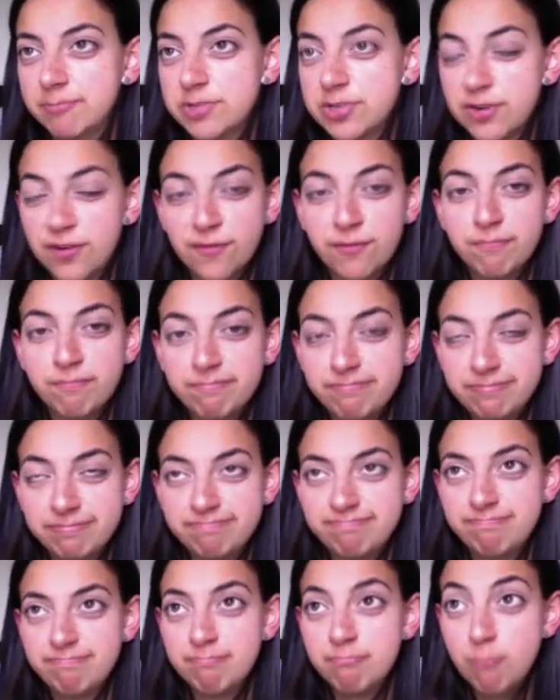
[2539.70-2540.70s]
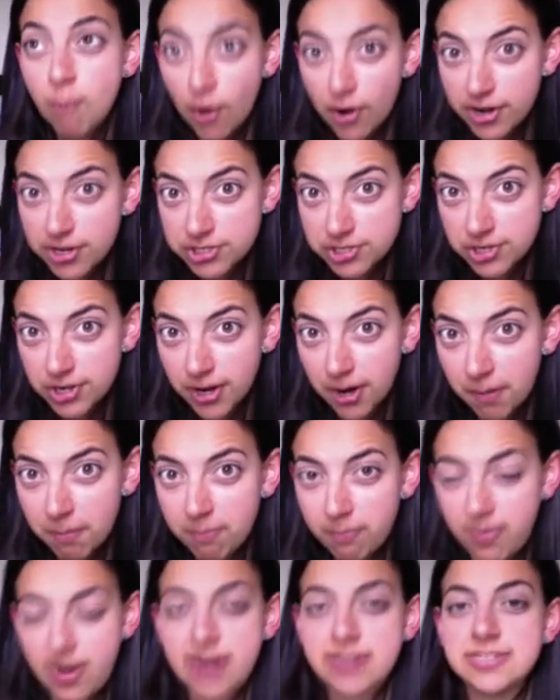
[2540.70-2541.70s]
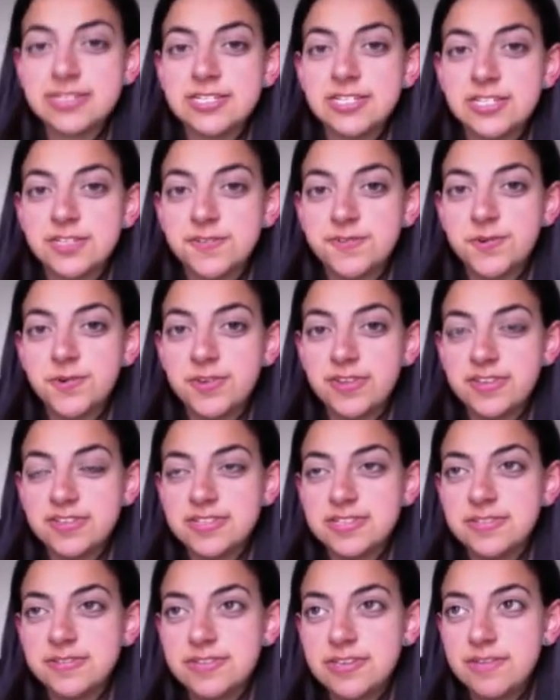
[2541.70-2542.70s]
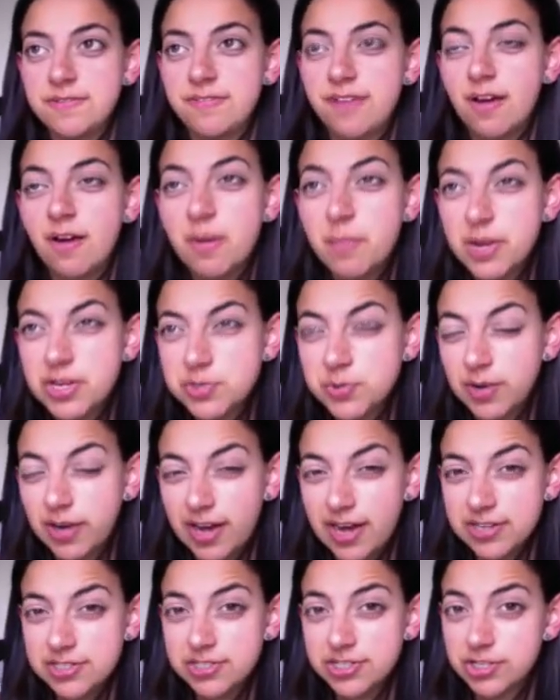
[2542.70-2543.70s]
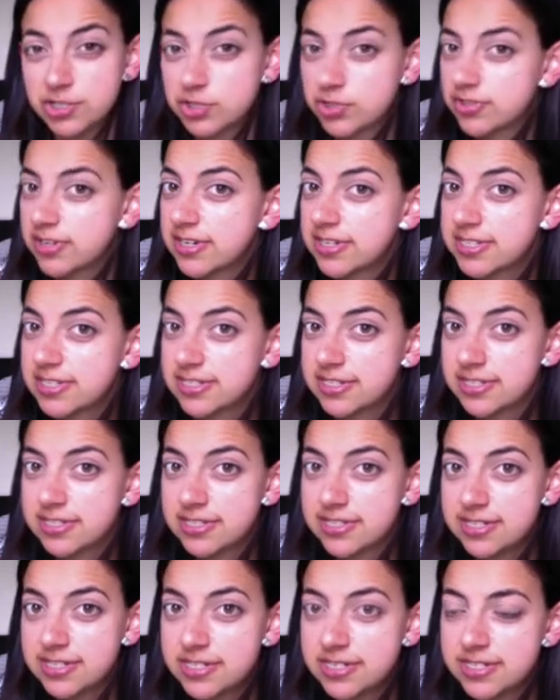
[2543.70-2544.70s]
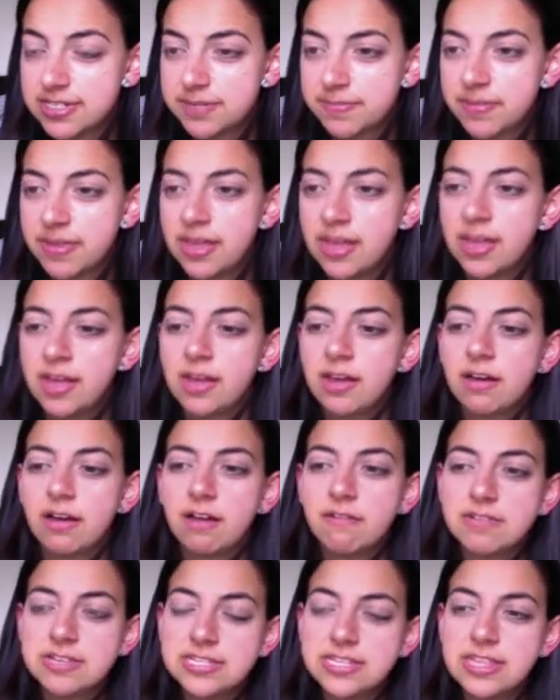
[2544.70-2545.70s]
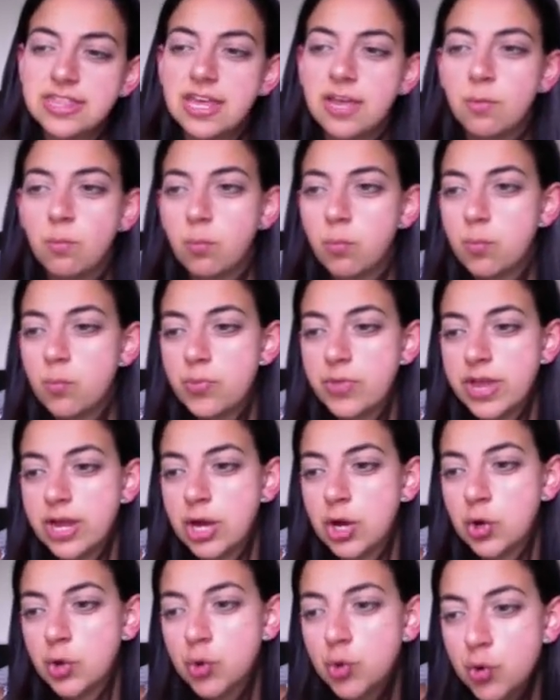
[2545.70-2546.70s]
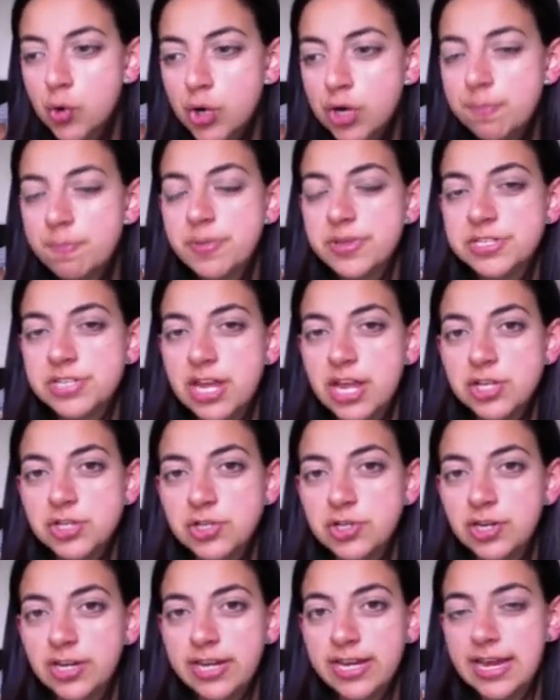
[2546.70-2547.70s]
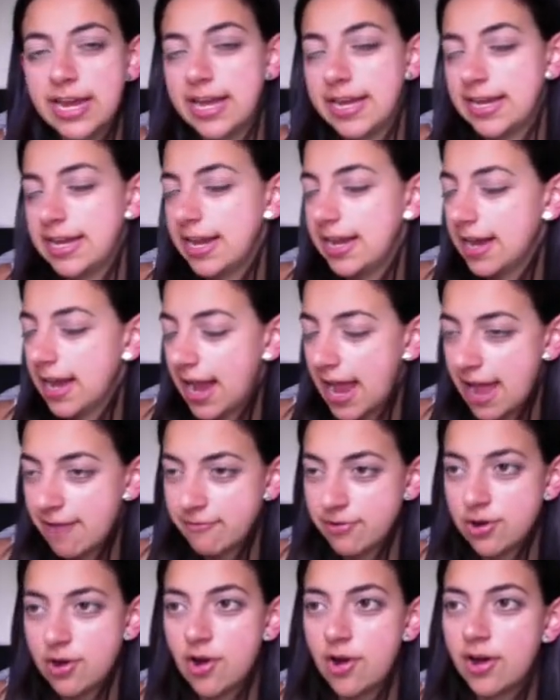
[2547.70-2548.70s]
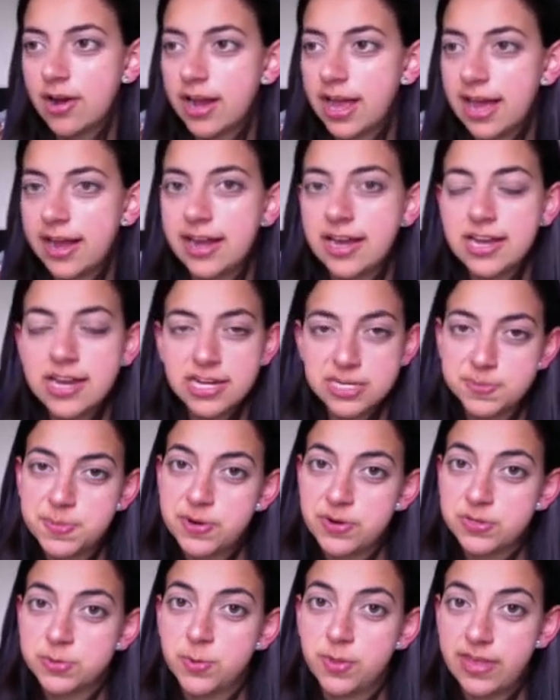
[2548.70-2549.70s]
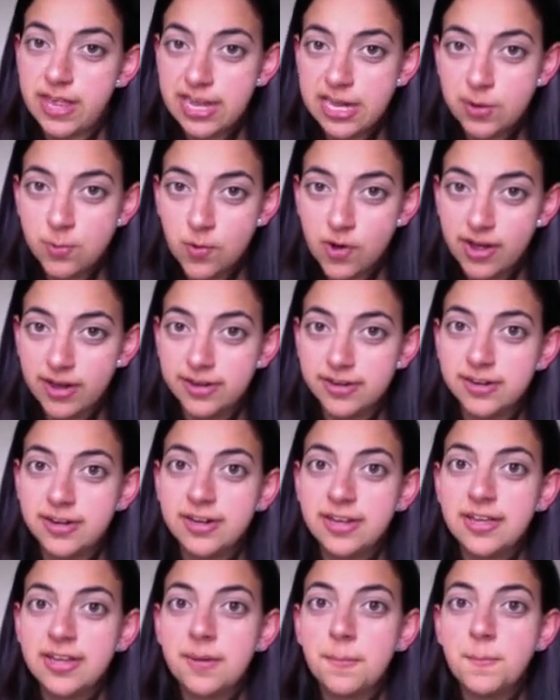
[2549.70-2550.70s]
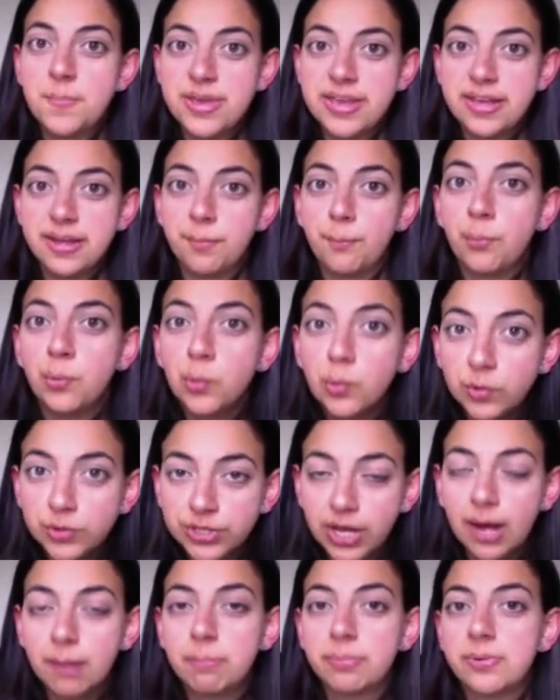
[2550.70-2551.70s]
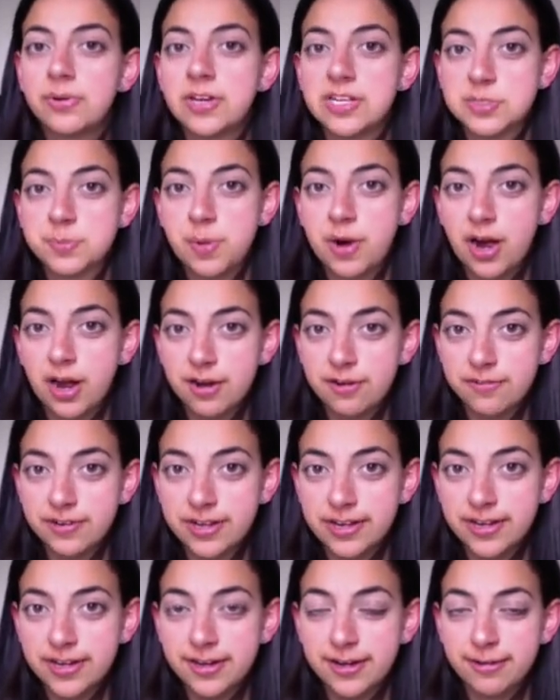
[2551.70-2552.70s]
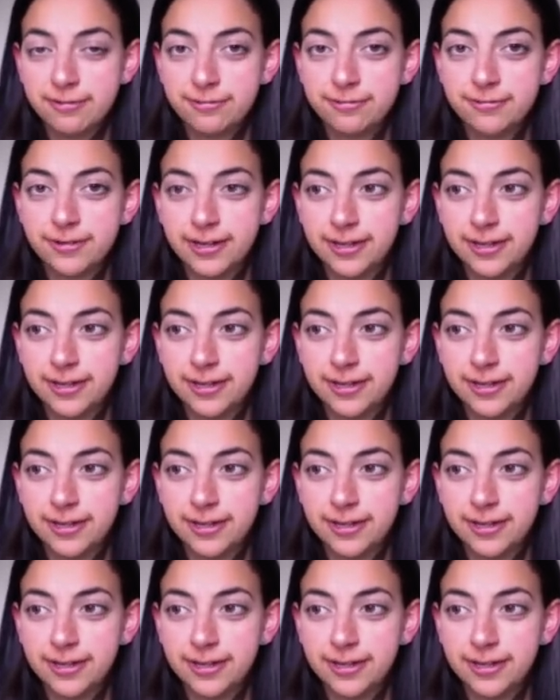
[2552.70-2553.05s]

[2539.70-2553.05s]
sort of monitor practices for this. It very much relies on a trust system. Obviously, they could potentially, and again, I have not had any experience with anyone being pulled up as part of a